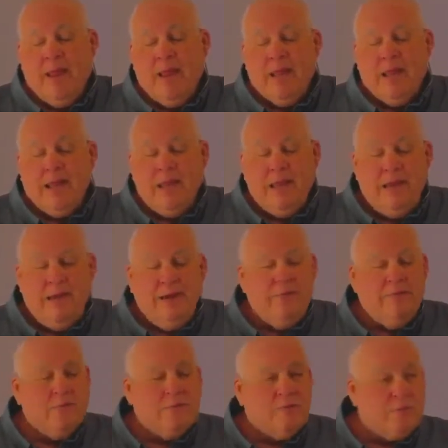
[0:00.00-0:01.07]

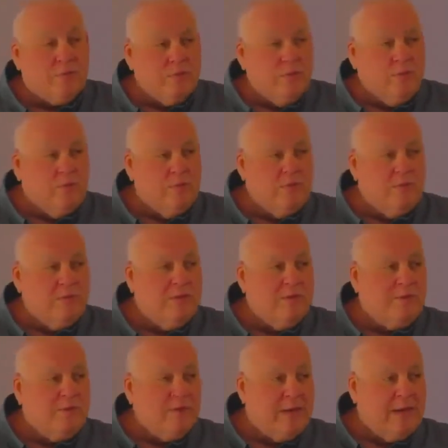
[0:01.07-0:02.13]
leave room
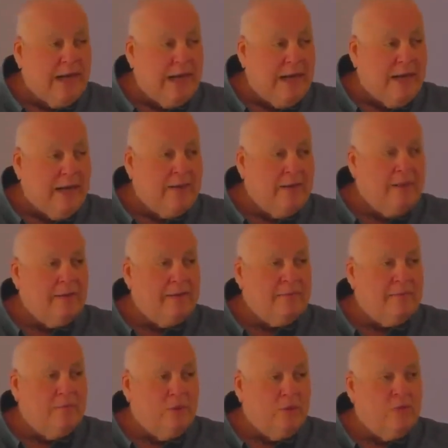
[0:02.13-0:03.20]
for God to
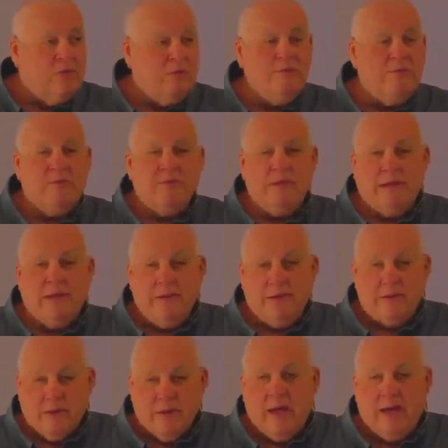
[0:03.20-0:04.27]
move in
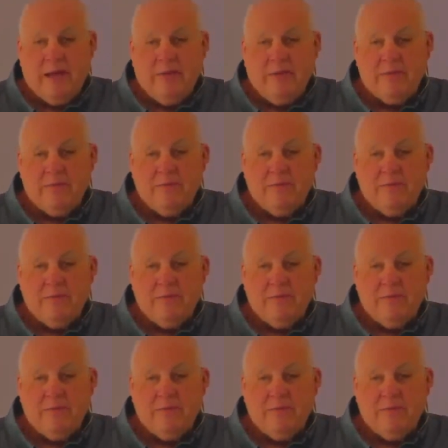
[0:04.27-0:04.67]
your life.